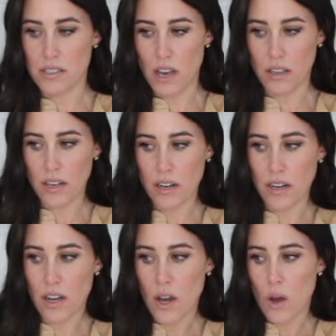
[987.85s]

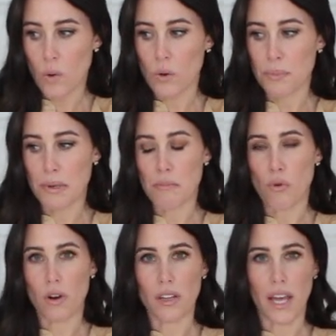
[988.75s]
color would be
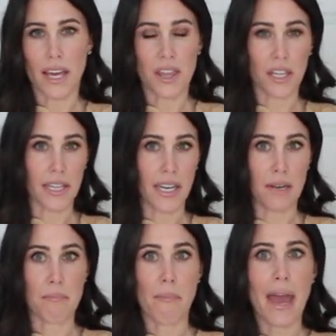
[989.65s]
more like the
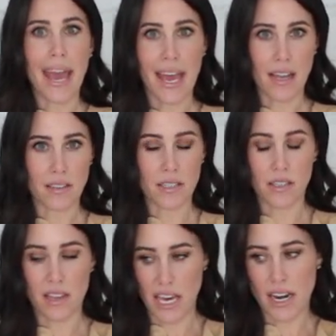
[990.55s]
linen
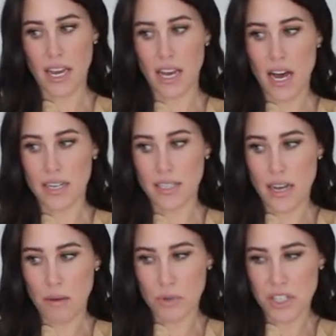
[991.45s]
pants that I got,
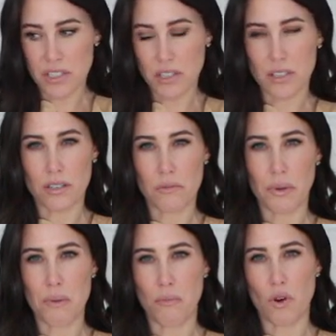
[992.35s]
um, which is a little
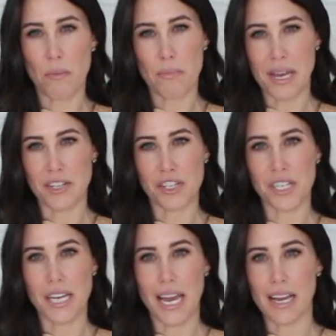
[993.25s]
bit more
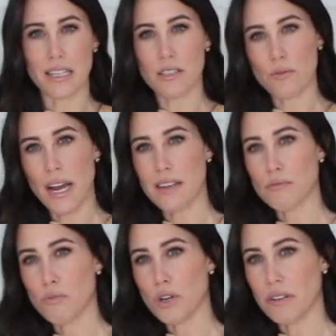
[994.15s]
beigey tan. This one
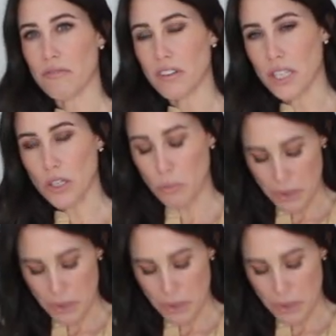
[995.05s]
has more of a little